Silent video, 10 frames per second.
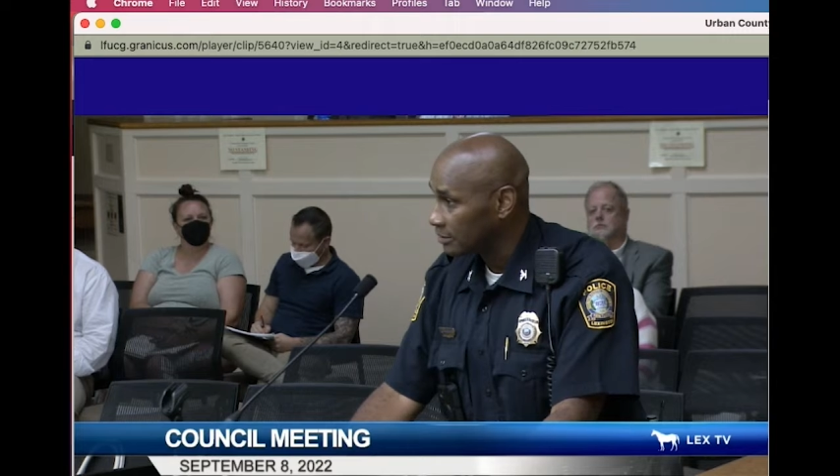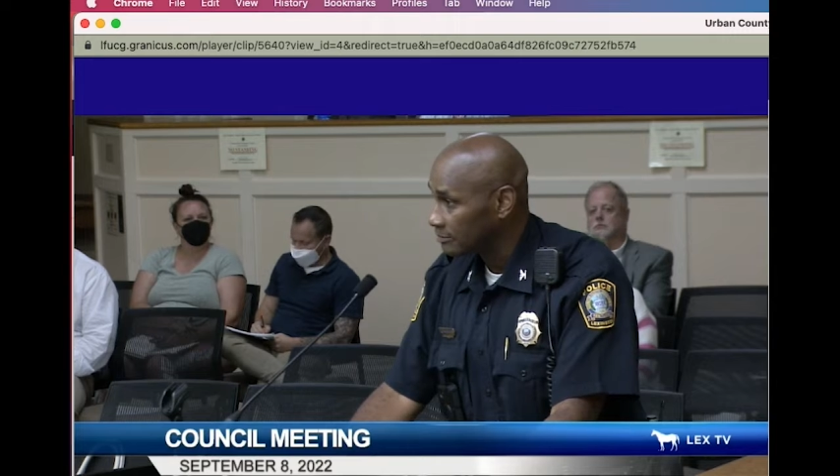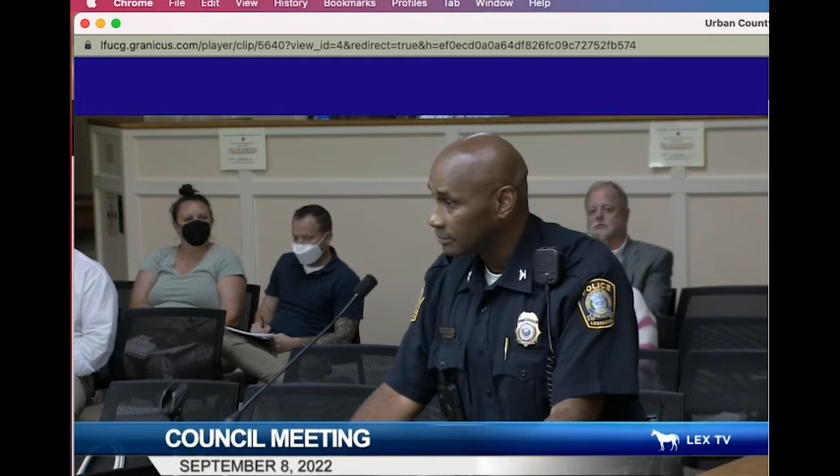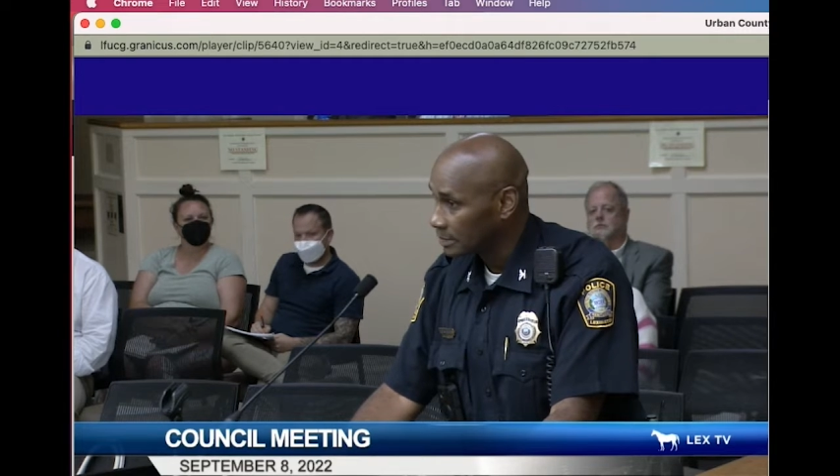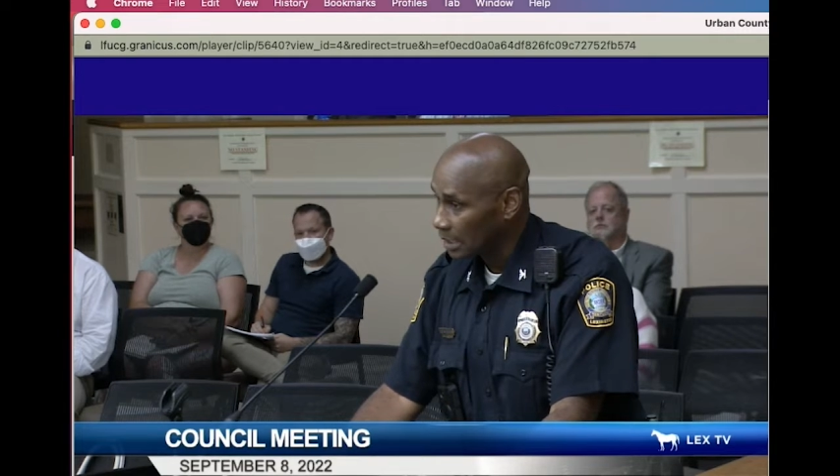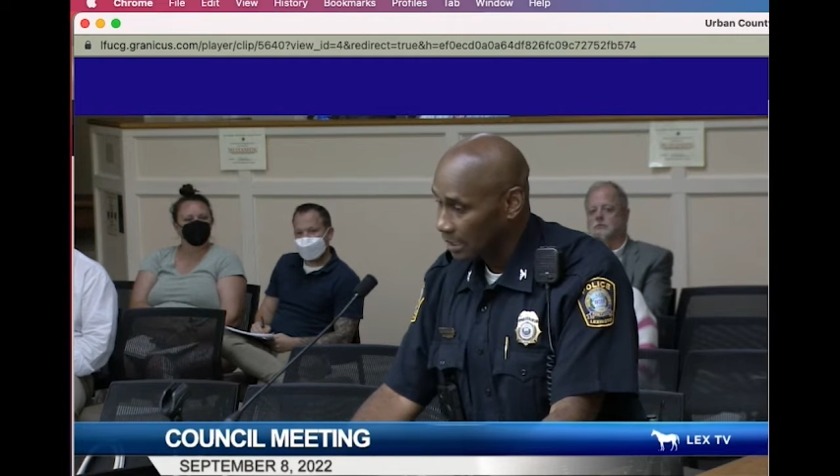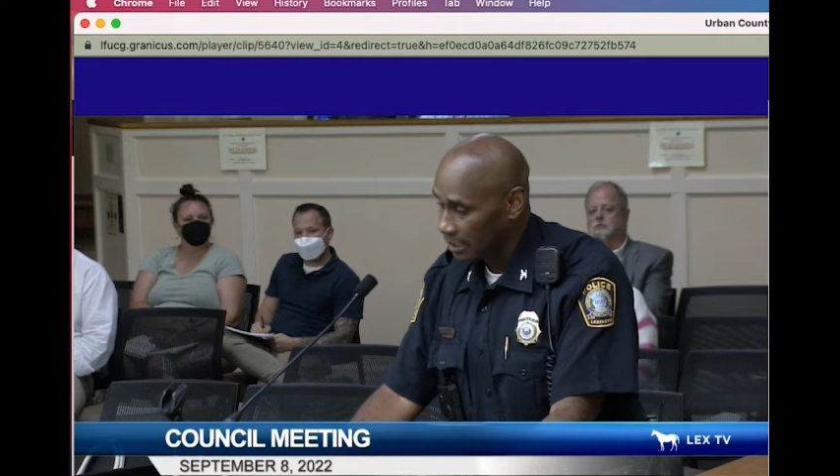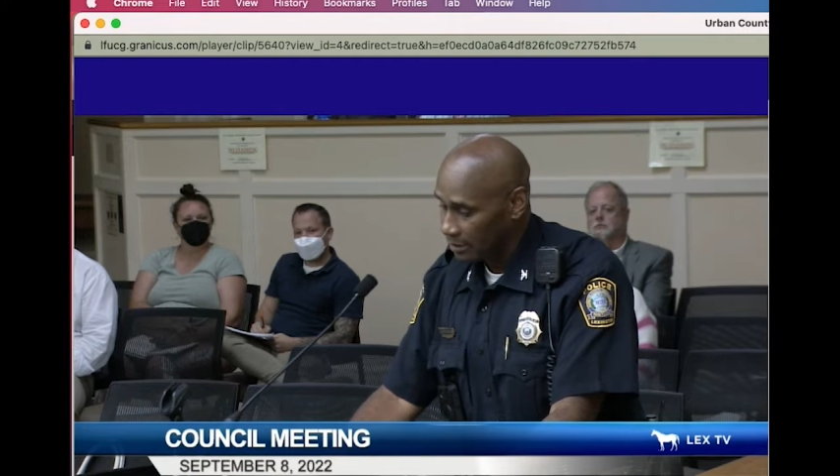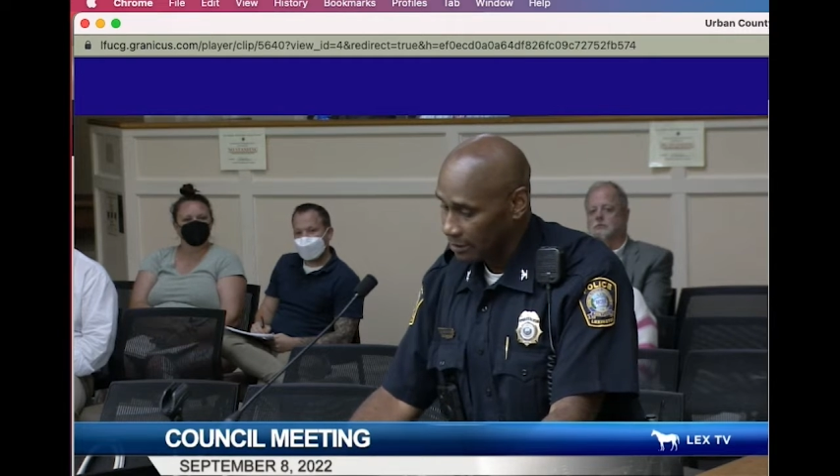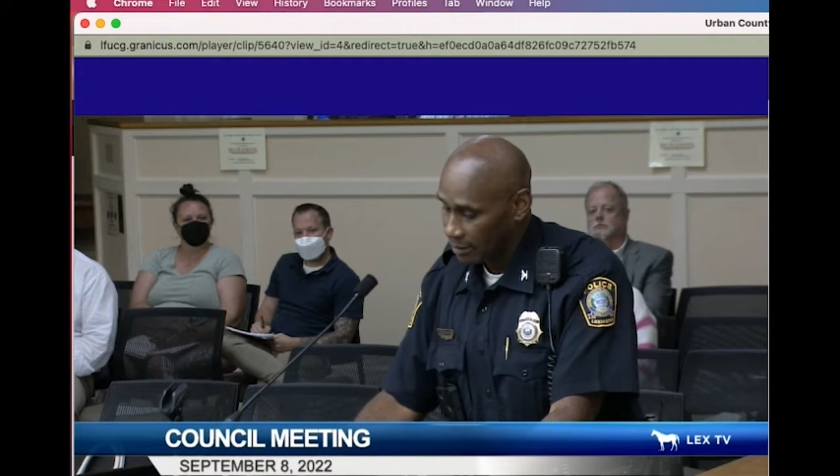sit down and
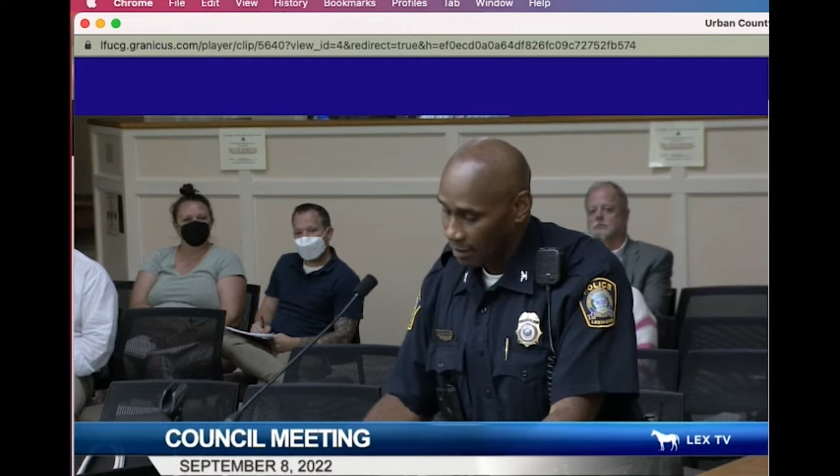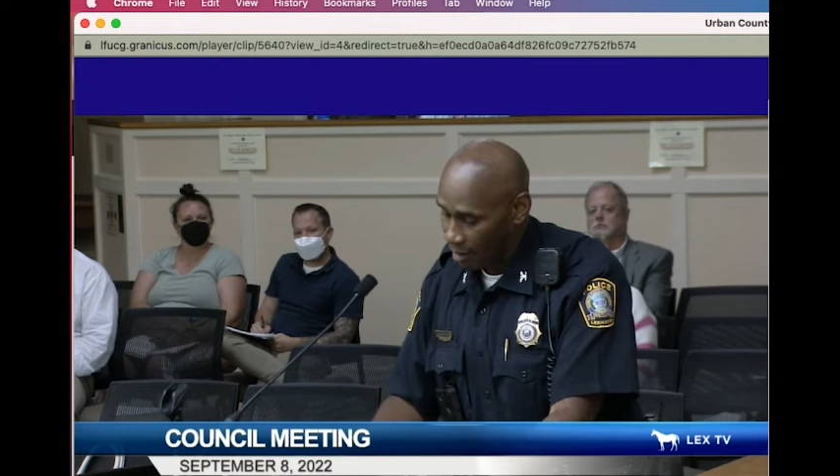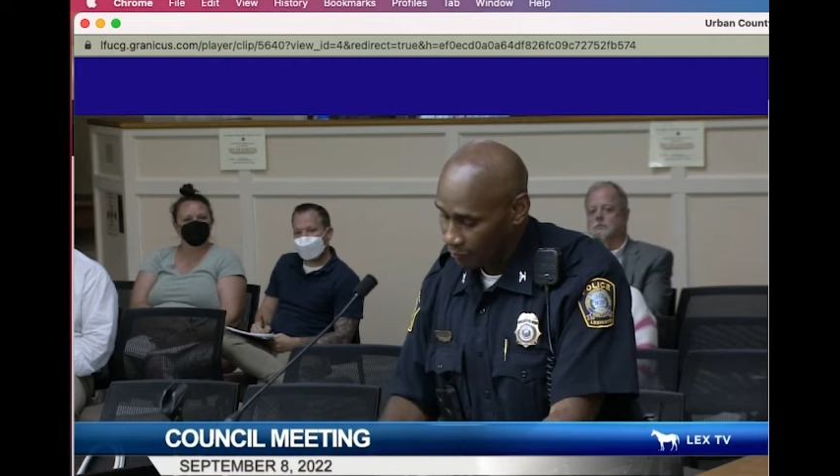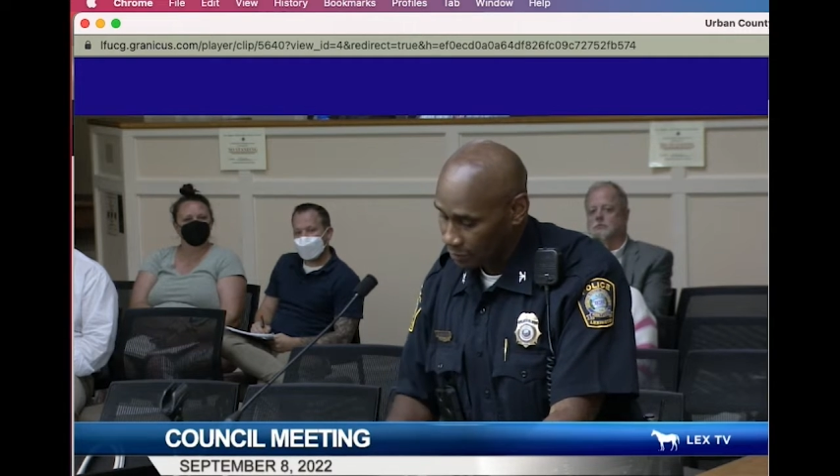discuss it.